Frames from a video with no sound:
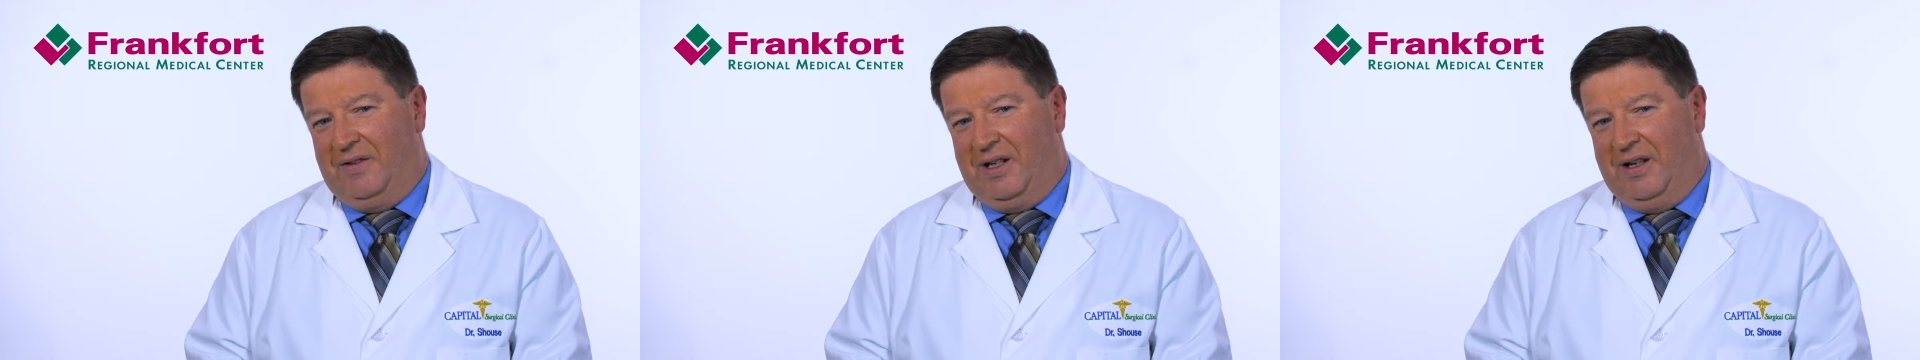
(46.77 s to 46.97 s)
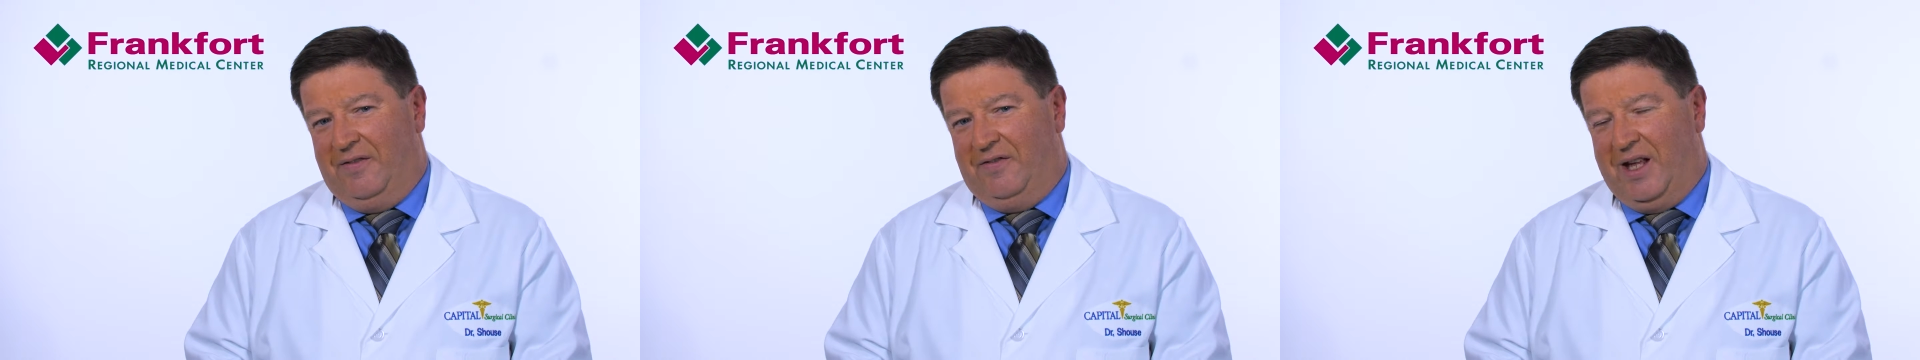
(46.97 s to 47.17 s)

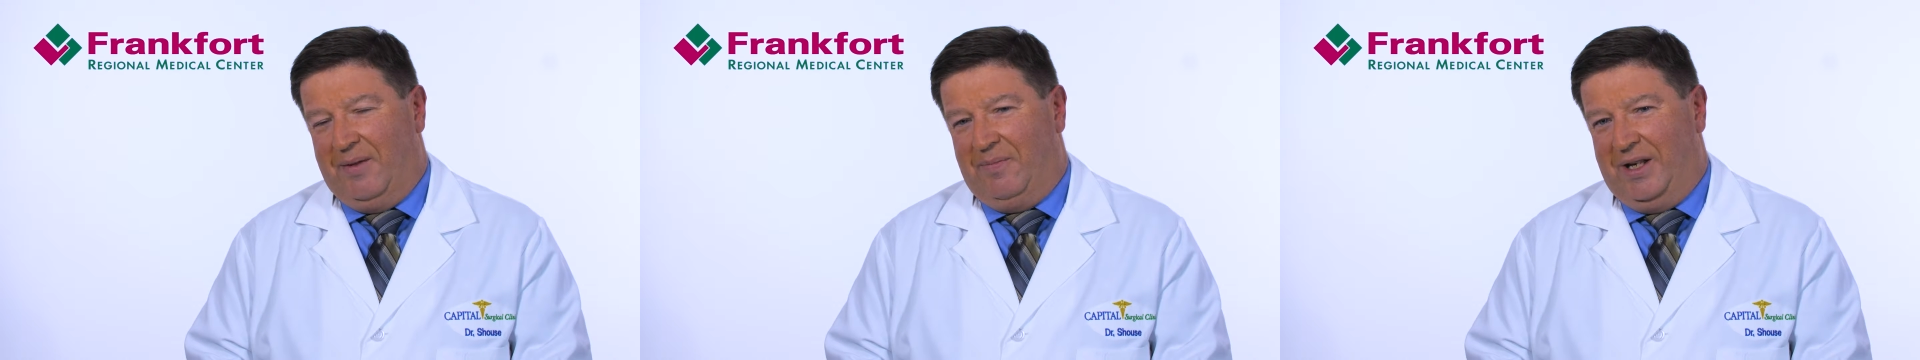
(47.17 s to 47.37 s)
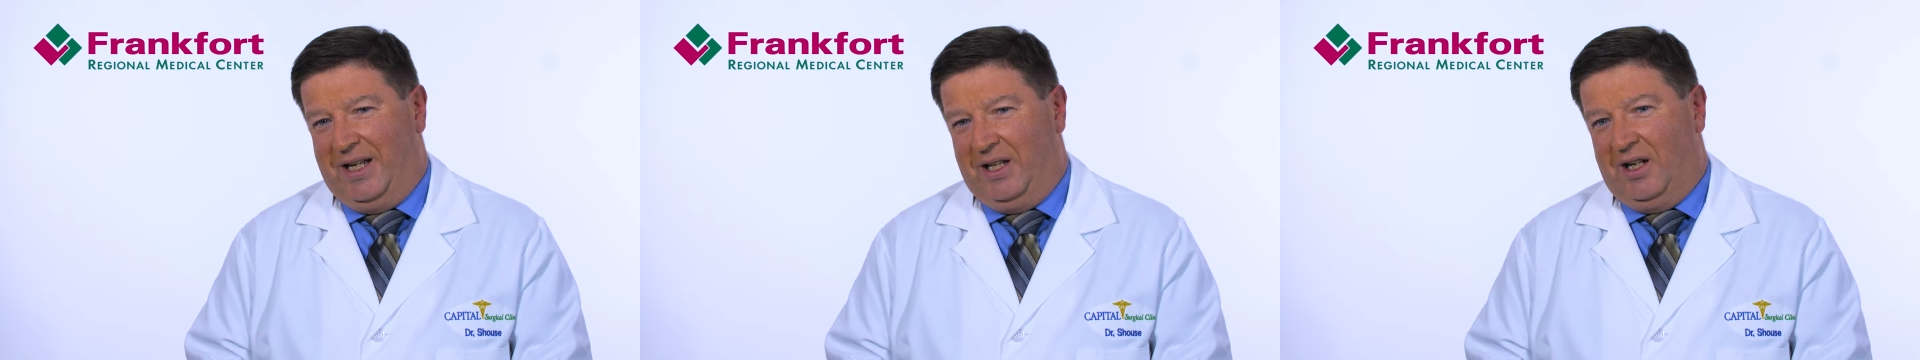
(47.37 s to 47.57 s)
if
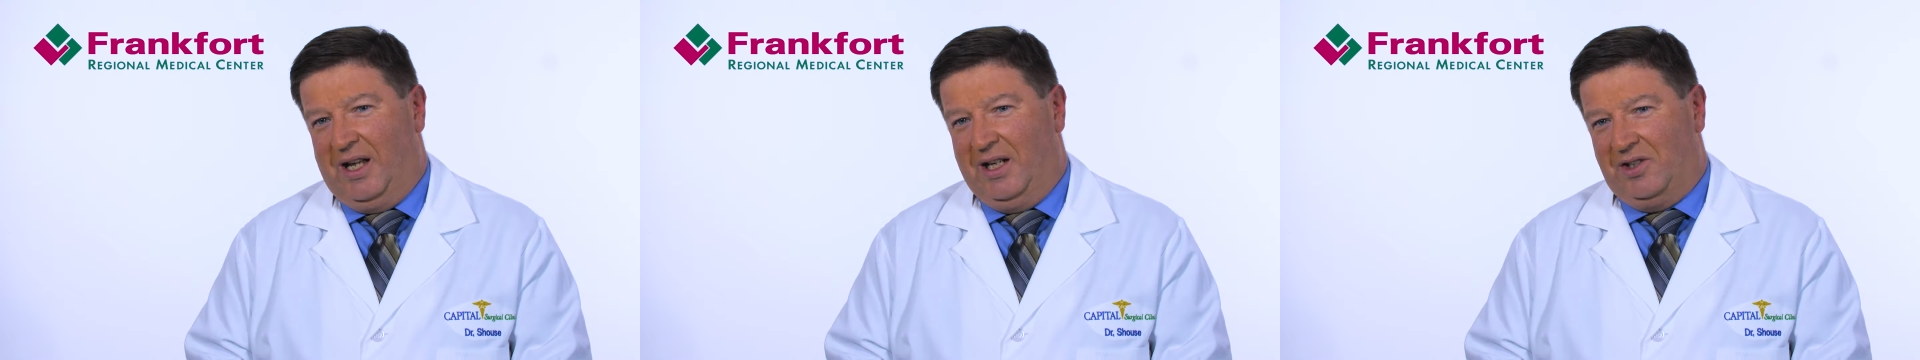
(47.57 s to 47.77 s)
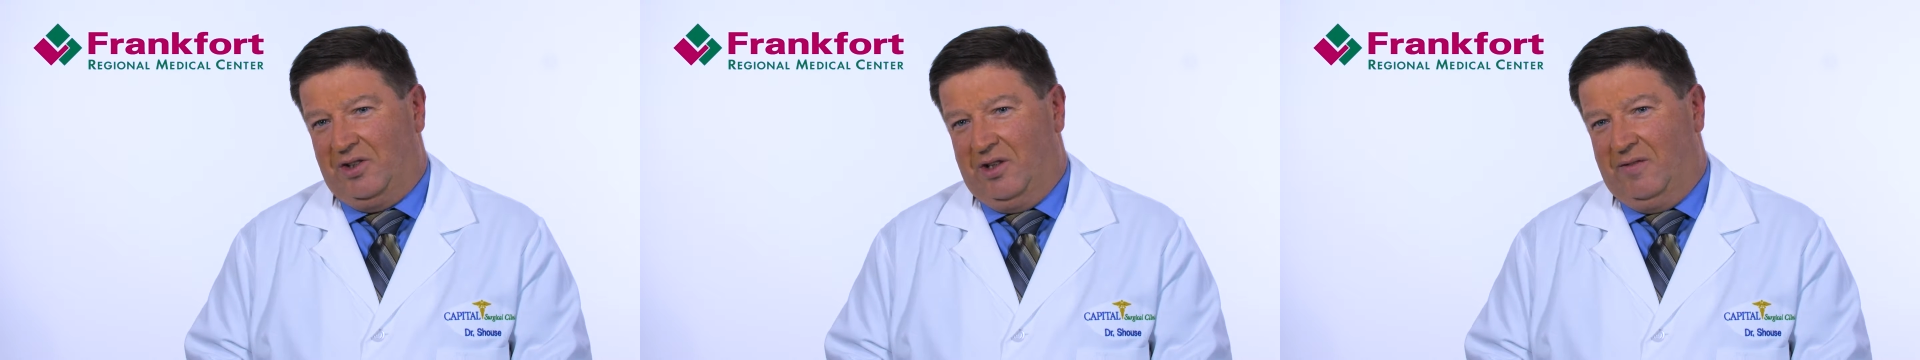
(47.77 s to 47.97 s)
that pain
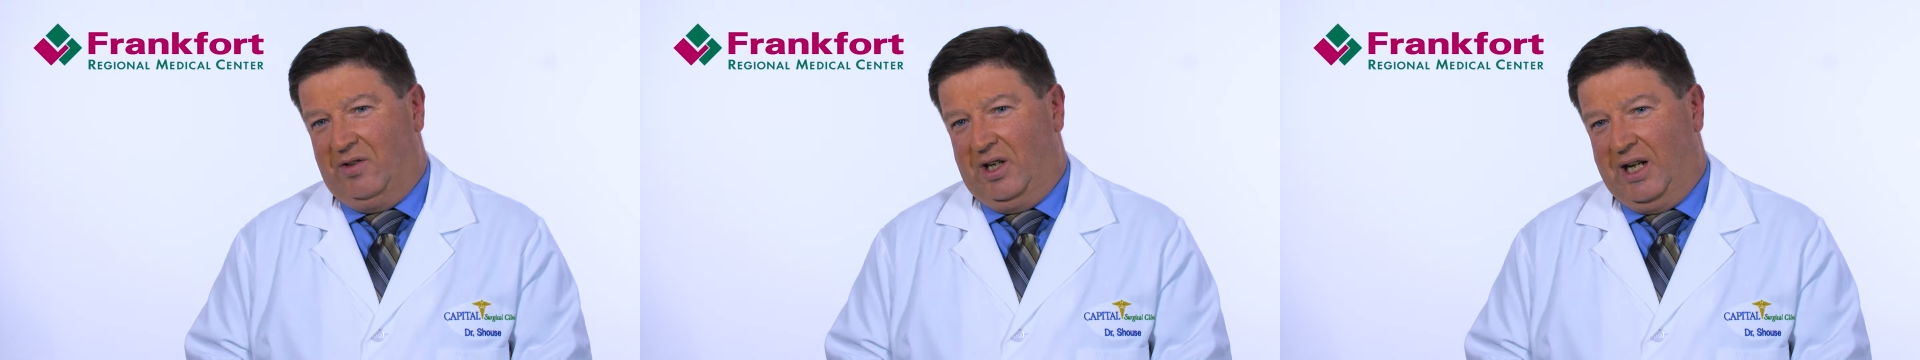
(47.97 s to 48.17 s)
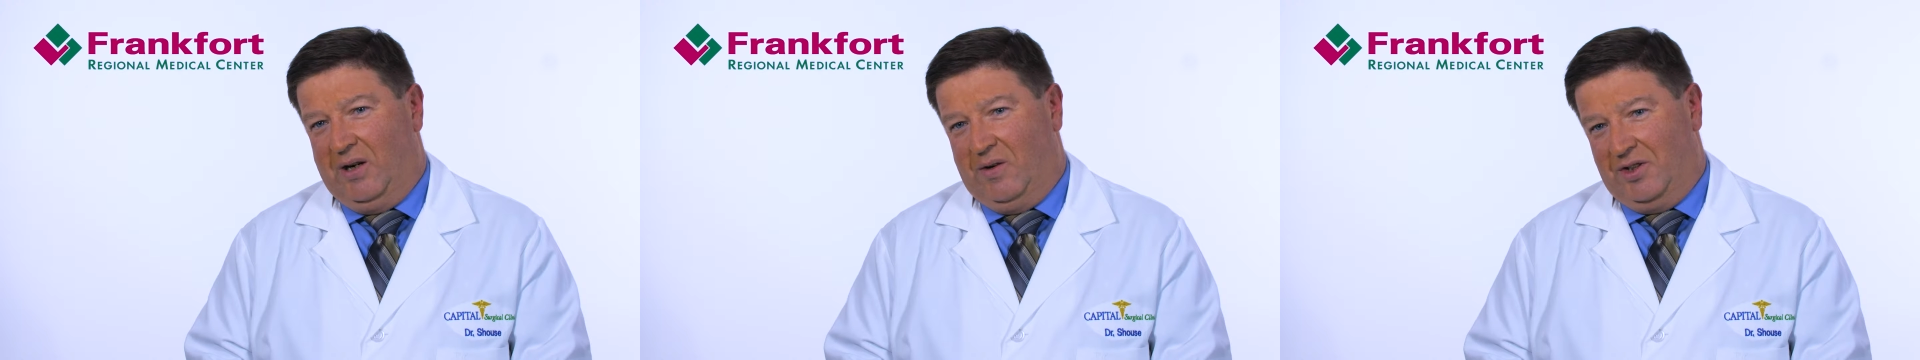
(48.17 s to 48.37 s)
lasts
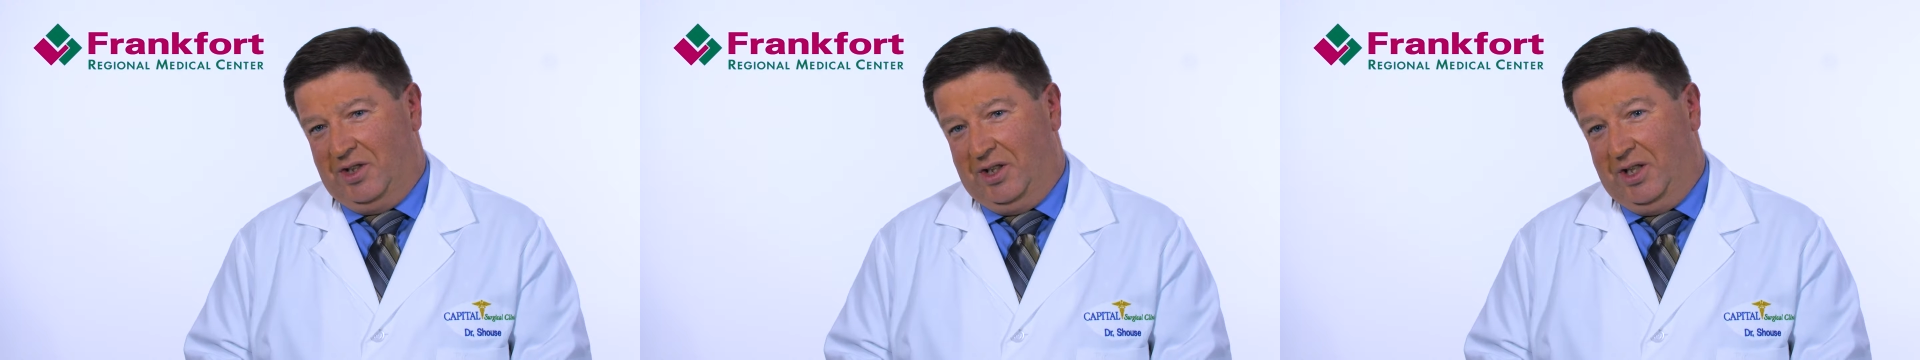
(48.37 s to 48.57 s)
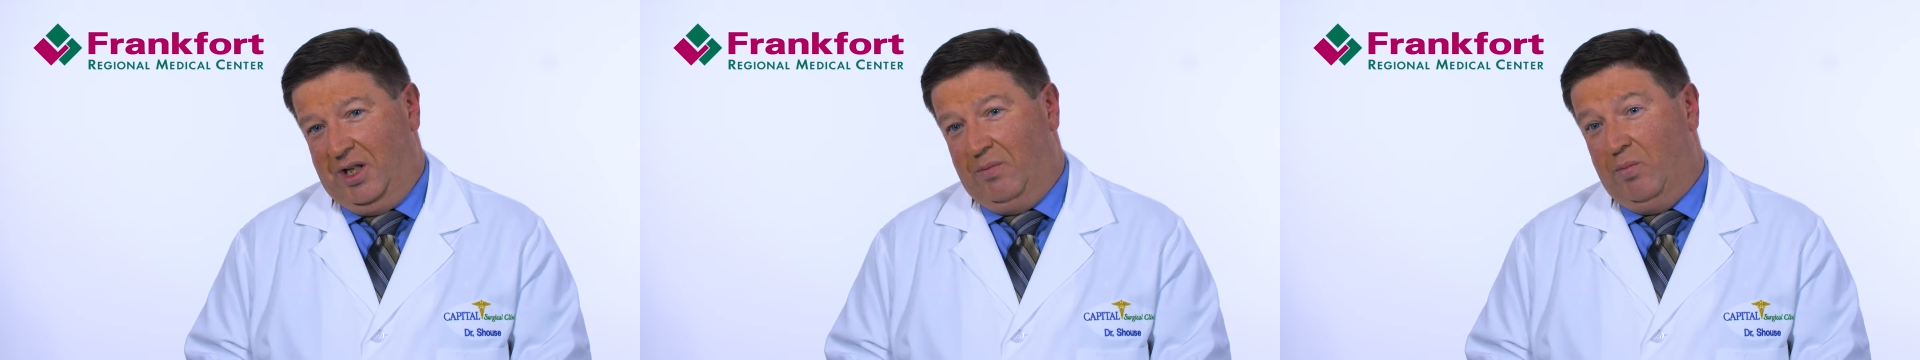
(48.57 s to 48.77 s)
several hours and then